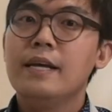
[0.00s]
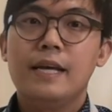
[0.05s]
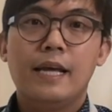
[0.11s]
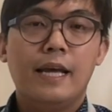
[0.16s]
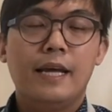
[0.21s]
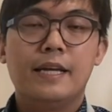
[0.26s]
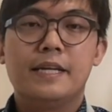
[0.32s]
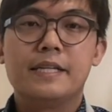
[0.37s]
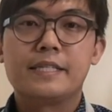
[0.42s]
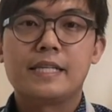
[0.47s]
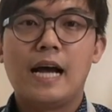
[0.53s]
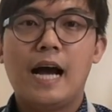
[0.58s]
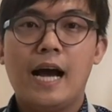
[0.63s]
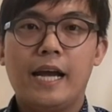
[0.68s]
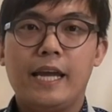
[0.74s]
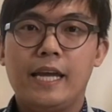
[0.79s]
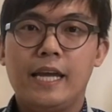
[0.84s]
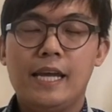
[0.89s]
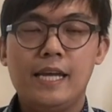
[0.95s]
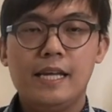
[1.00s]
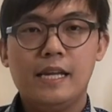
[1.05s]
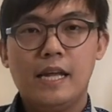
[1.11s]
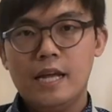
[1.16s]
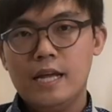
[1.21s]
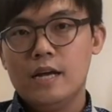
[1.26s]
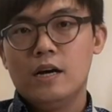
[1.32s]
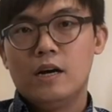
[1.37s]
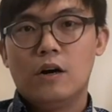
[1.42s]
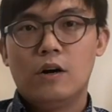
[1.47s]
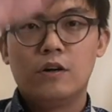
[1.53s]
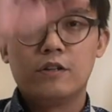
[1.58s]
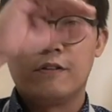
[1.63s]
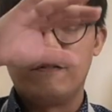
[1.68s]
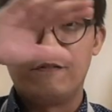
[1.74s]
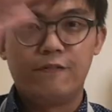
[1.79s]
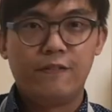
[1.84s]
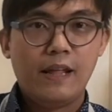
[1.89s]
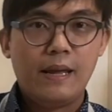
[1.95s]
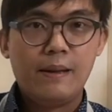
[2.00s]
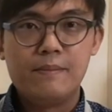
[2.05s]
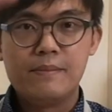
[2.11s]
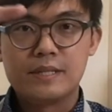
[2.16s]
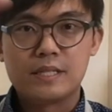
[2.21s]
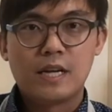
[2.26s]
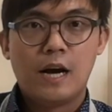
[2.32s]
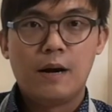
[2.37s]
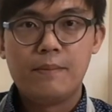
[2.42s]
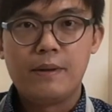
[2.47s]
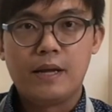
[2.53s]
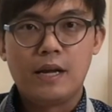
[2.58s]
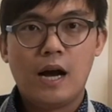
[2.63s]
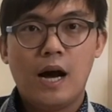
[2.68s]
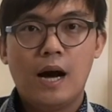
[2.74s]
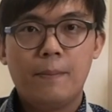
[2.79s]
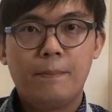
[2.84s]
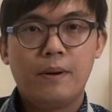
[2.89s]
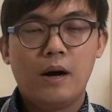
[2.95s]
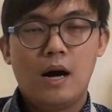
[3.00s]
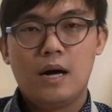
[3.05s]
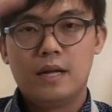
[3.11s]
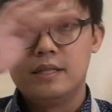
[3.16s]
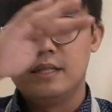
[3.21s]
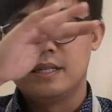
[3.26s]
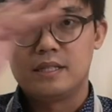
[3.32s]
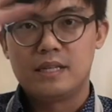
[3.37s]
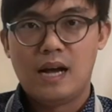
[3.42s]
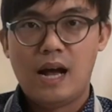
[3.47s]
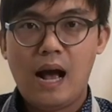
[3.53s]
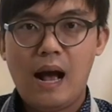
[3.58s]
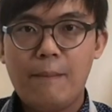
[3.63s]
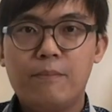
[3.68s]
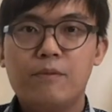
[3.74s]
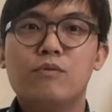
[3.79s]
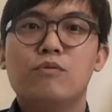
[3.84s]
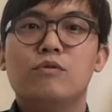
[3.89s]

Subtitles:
It is high heat, all the flame is coming up on the top,